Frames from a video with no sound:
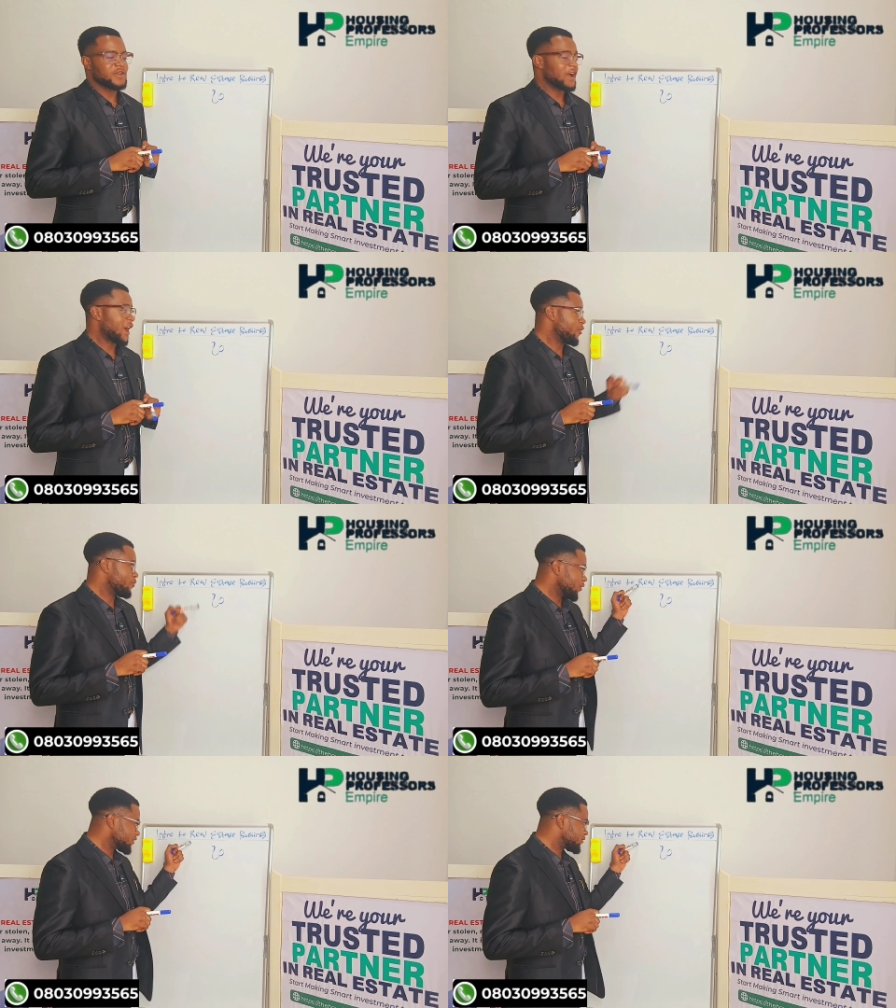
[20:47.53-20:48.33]
I
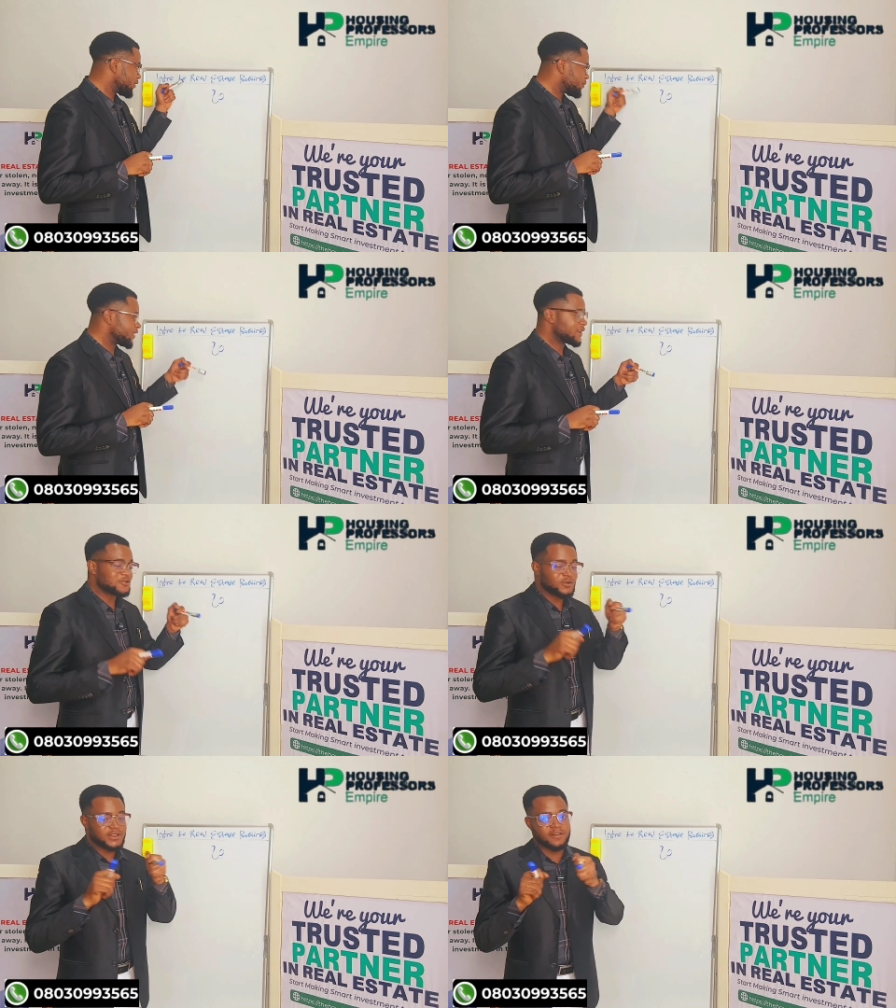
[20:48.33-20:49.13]
must replicate
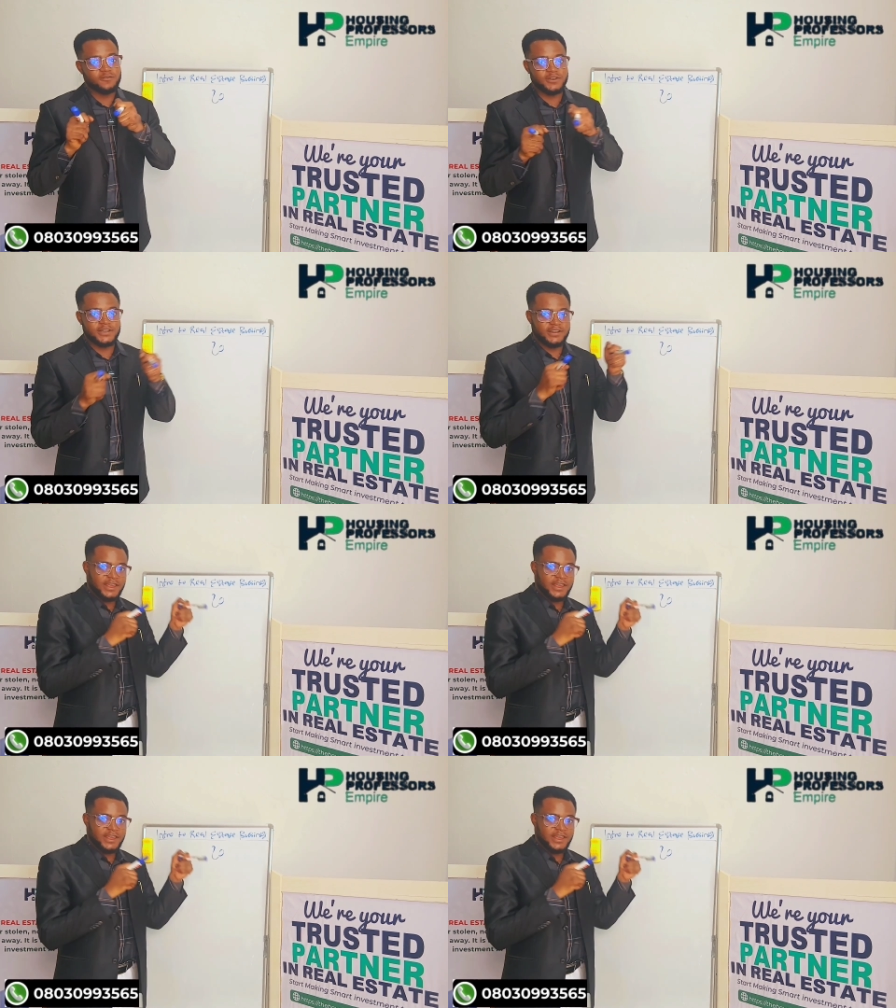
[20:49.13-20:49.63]
what I've done in